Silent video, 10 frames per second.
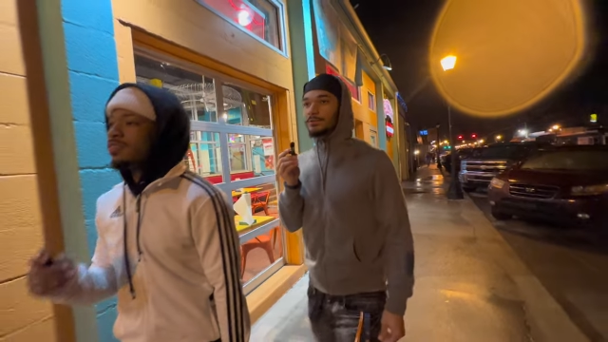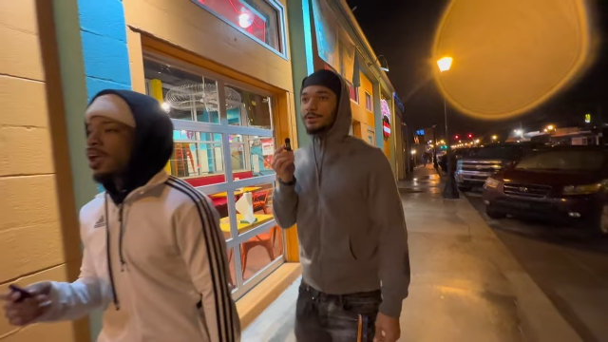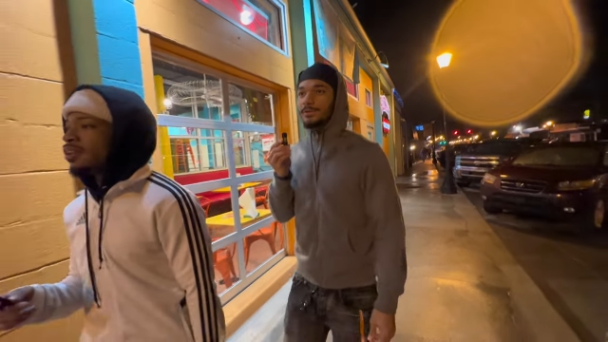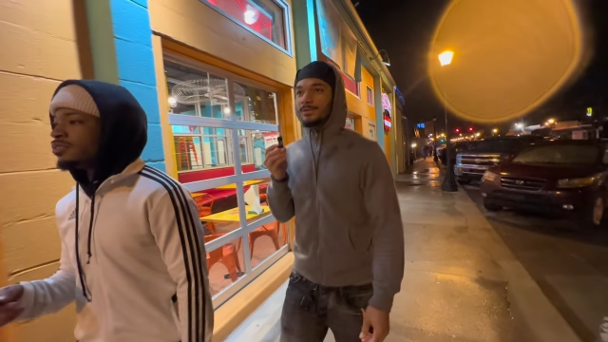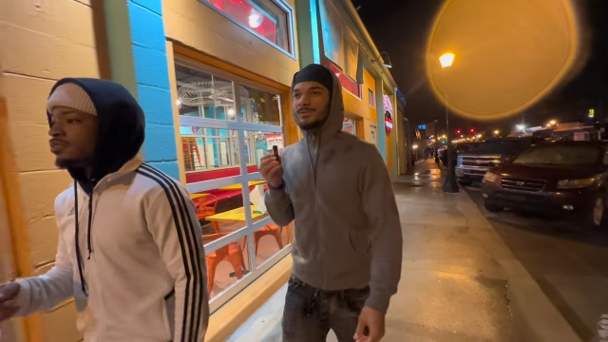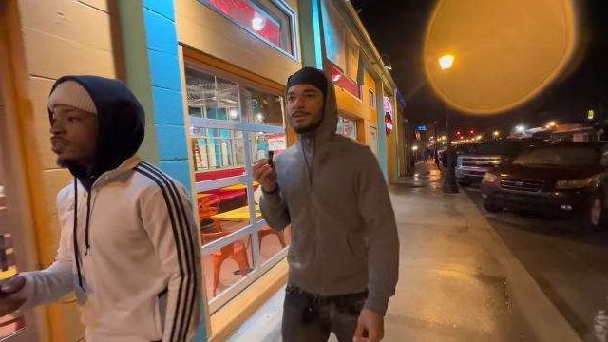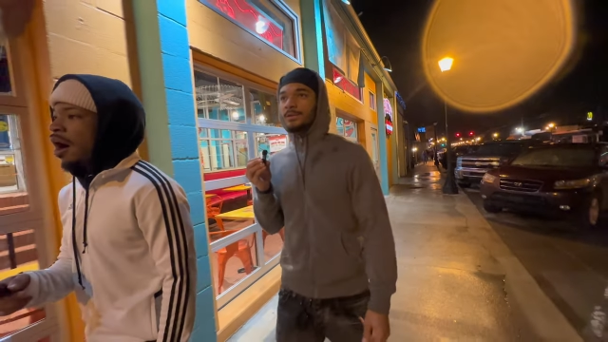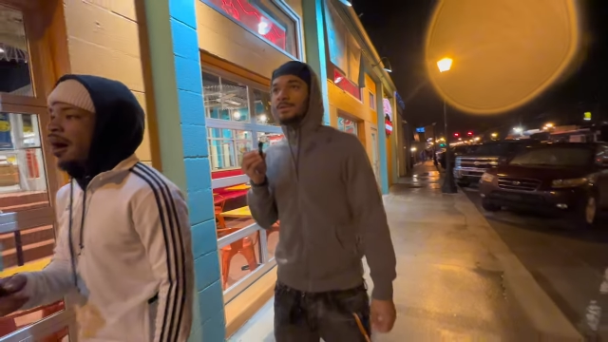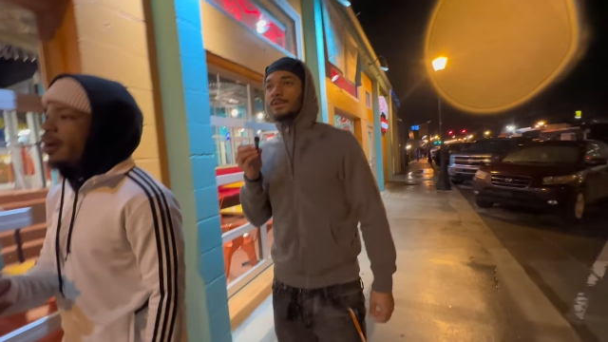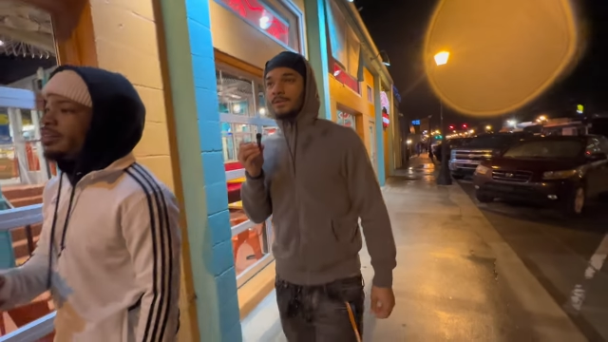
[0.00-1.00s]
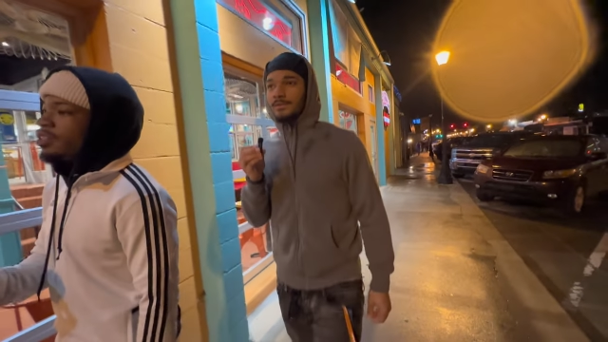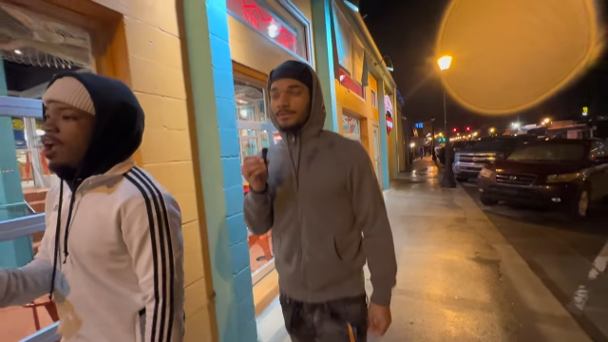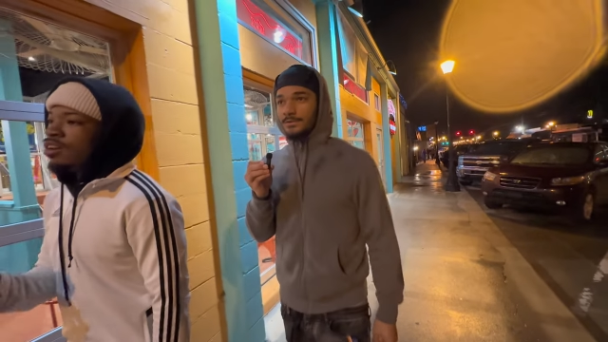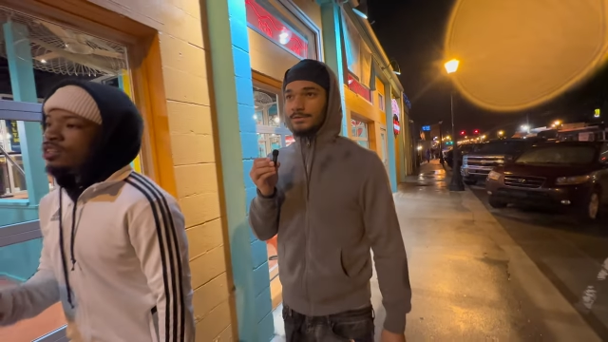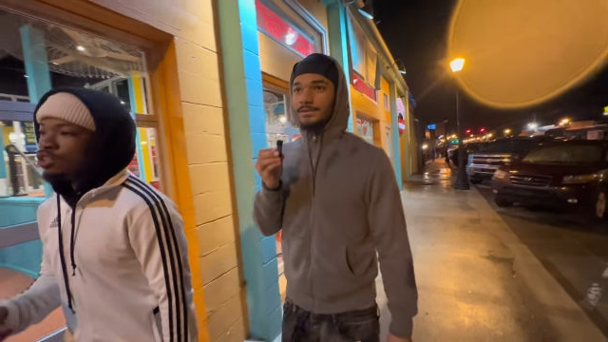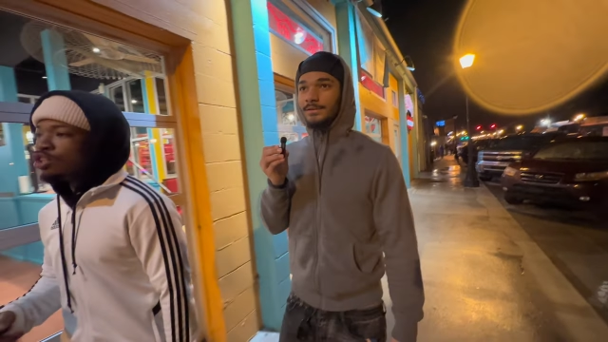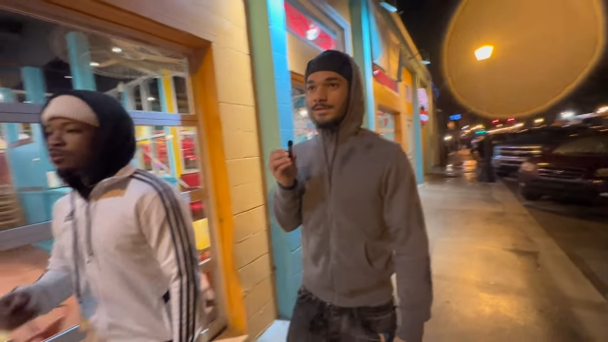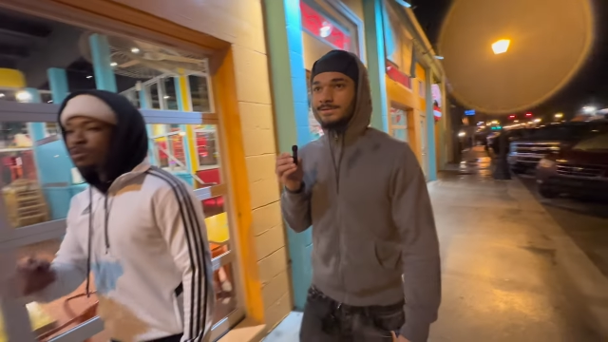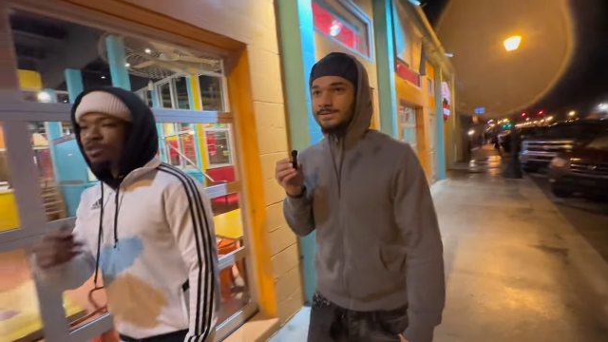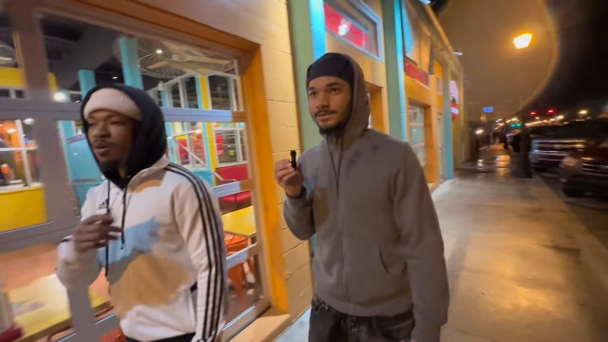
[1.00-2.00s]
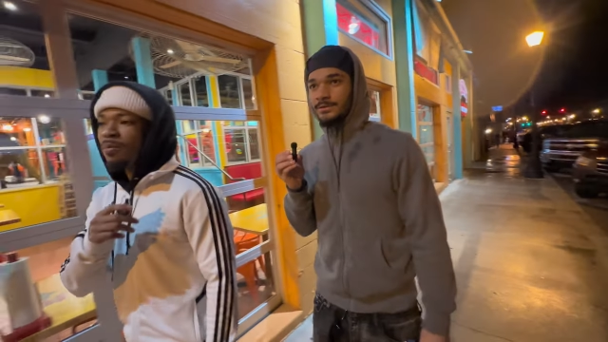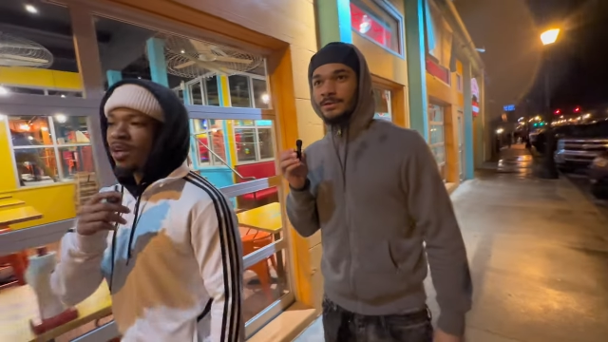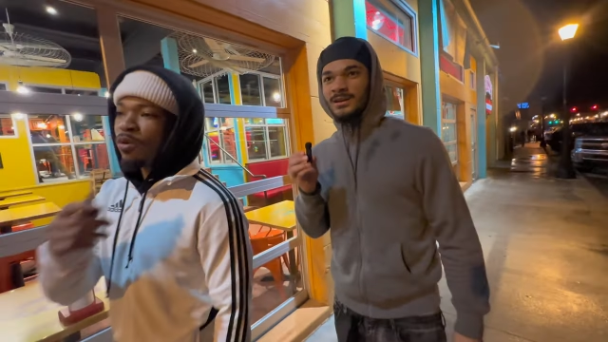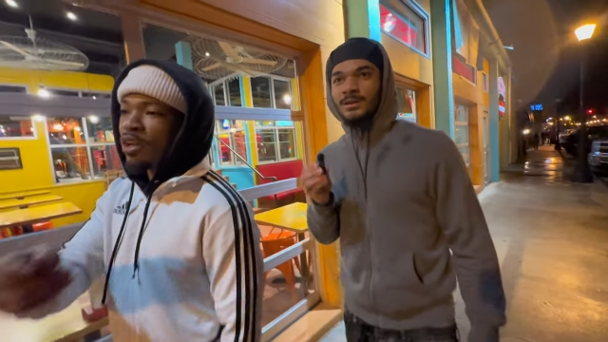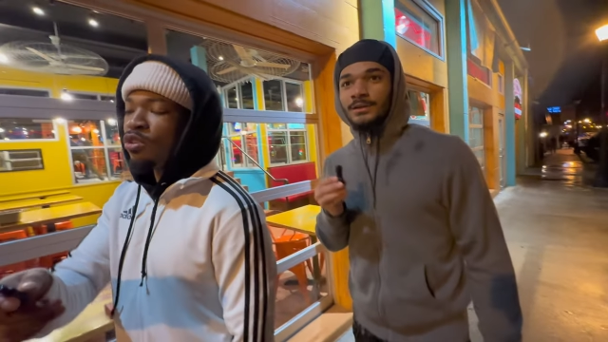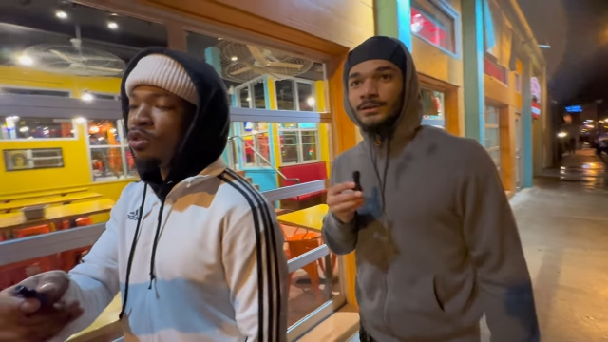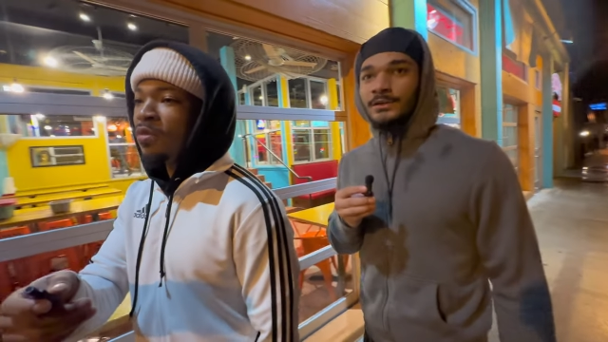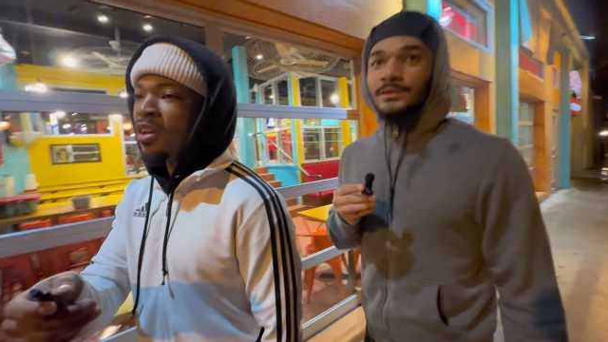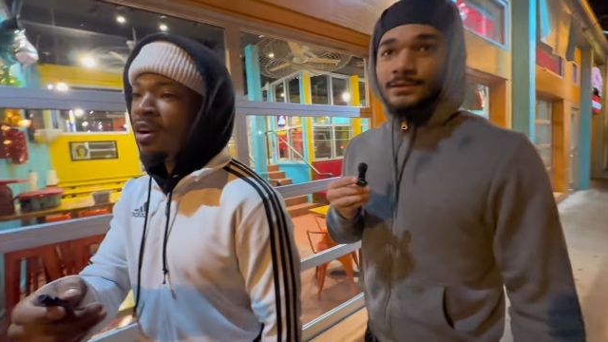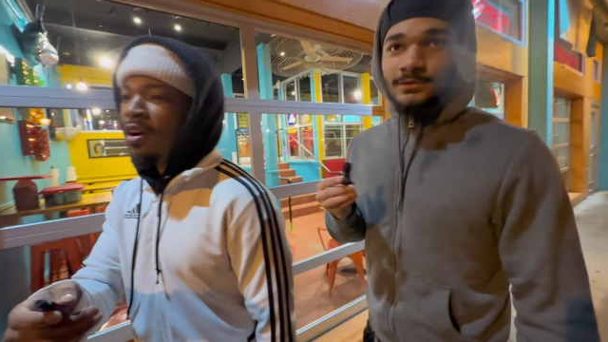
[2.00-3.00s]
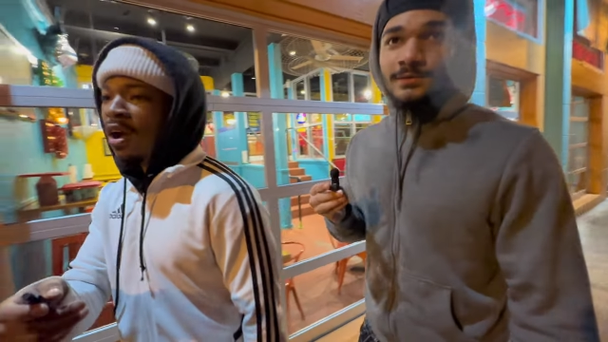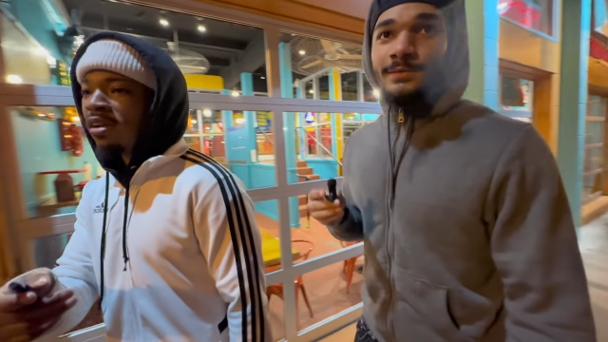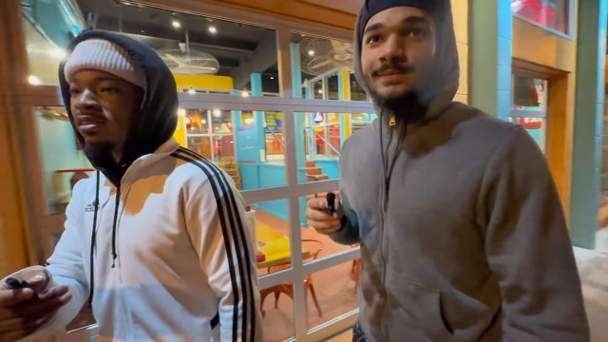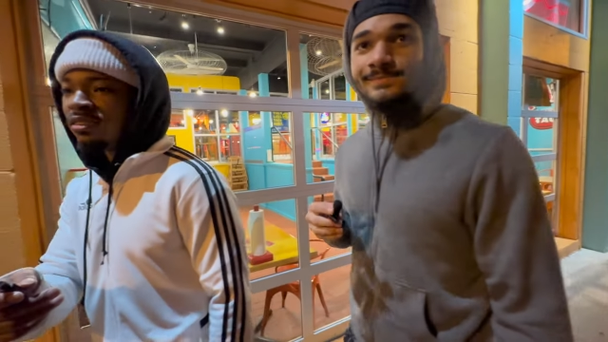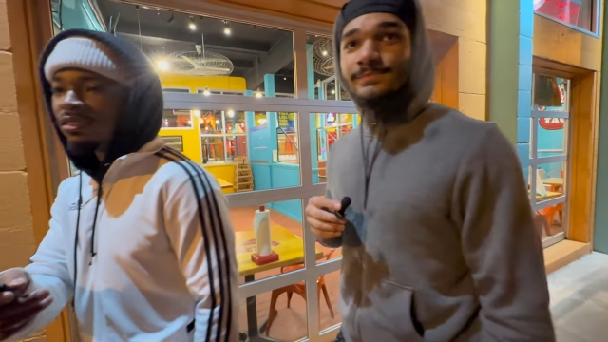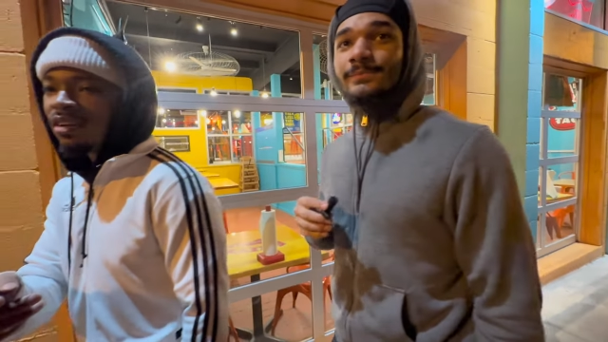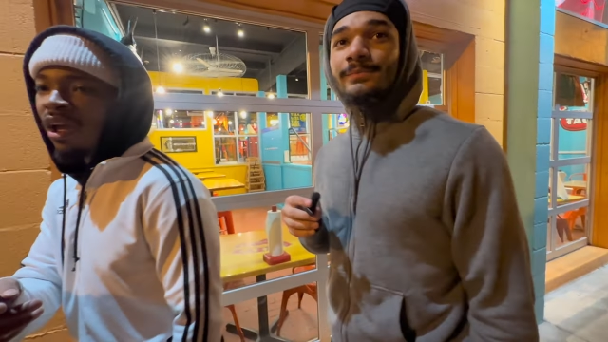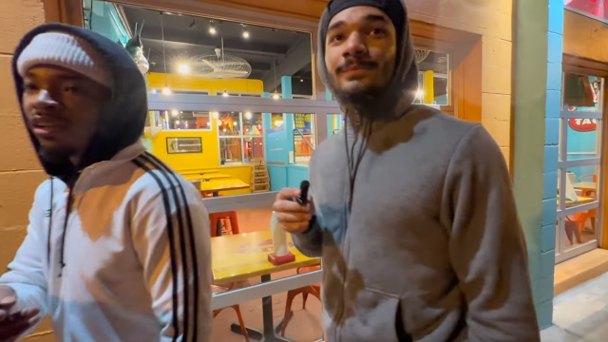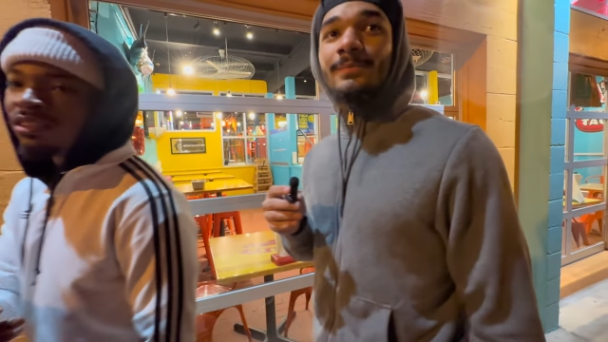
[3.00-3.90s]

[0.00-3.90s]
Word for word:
Speaker 1: girl right here. Excuse me. Would you want to be a quick YouTube video? No, I'm